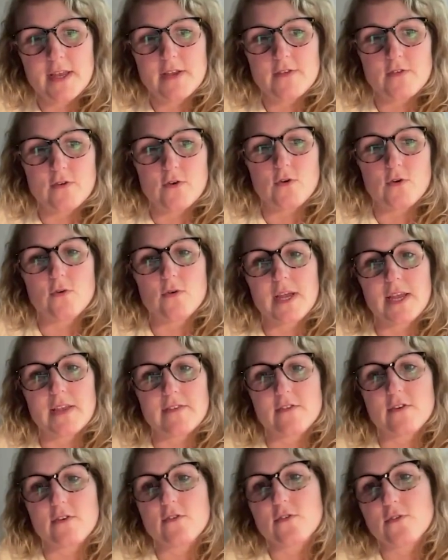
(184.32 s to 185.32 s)
So
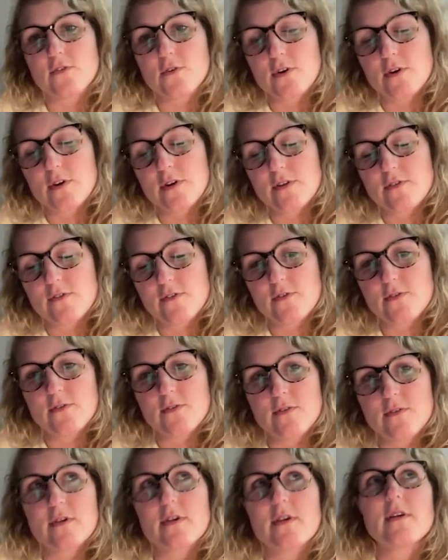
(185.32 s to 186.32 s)
as an
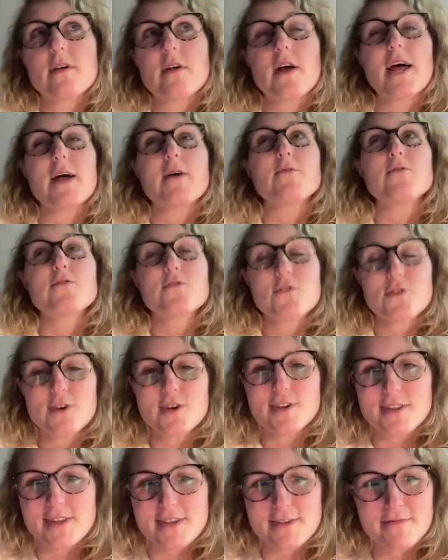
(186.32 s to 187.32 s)

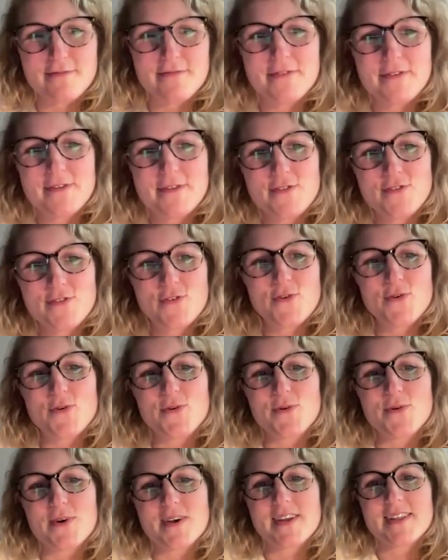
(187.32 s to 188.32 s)
alternative
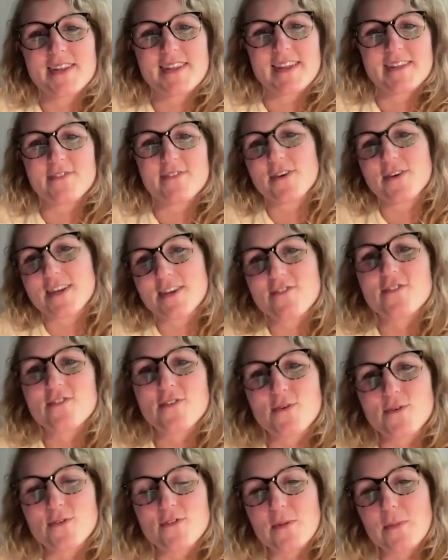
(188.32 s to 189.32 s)
to that
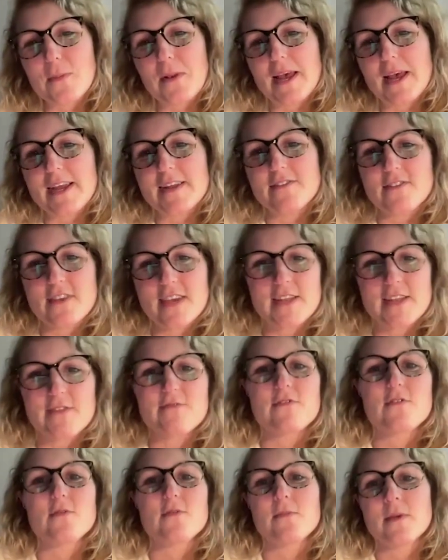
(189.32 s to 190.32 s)
traditional supply
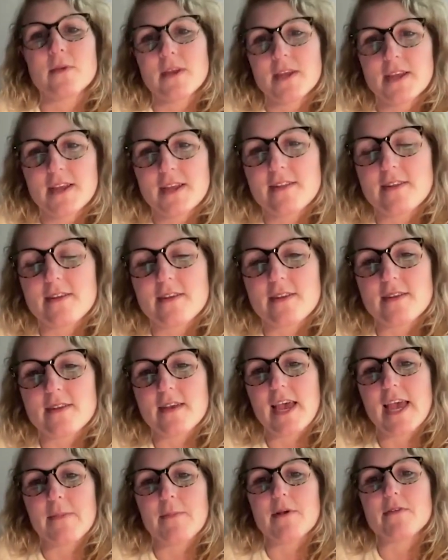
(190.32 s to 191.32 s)
chain from
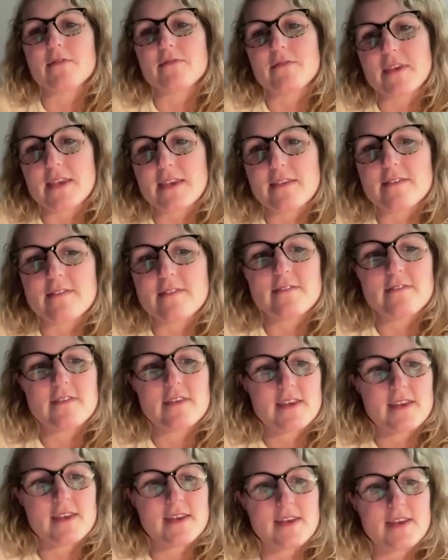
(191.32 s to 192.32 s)
the M L Vs,
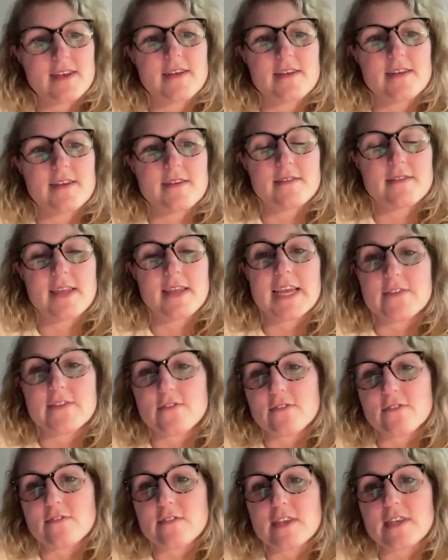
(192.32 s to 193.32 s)
uh, the
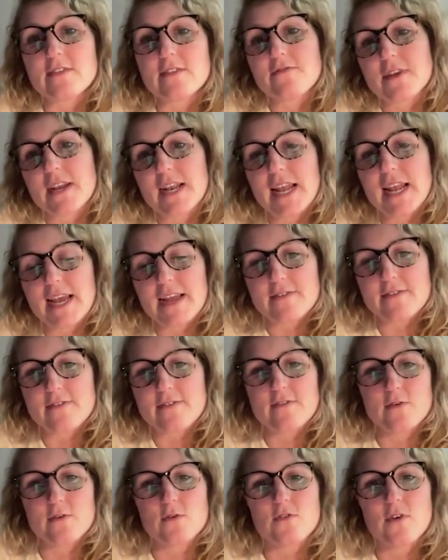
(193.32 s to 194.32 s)
agencies,
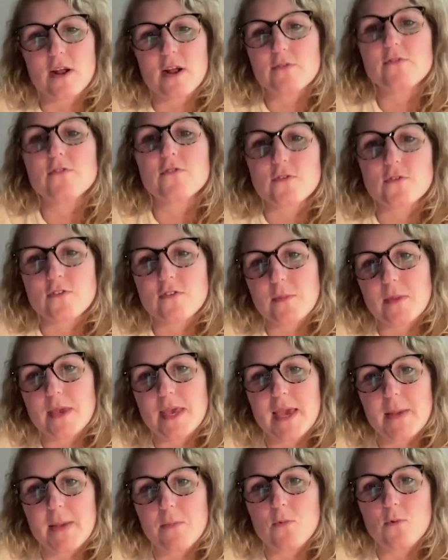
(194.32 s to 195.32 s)
freelance, so crowdsourcing
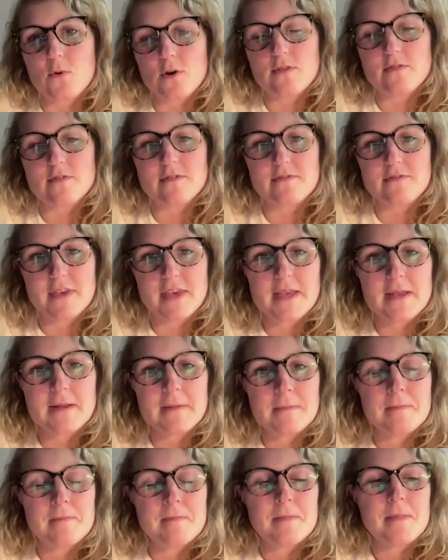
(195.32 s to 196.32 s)
became more of a
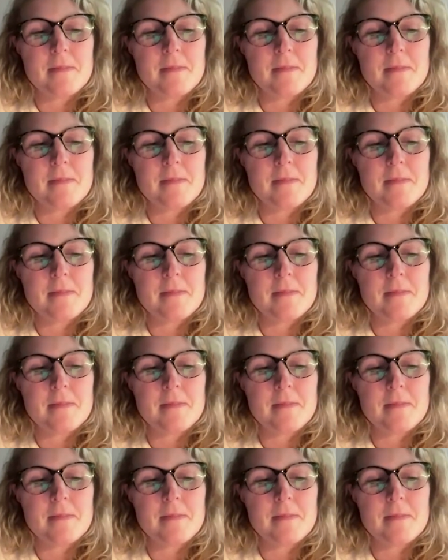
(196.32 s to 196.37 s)
thing.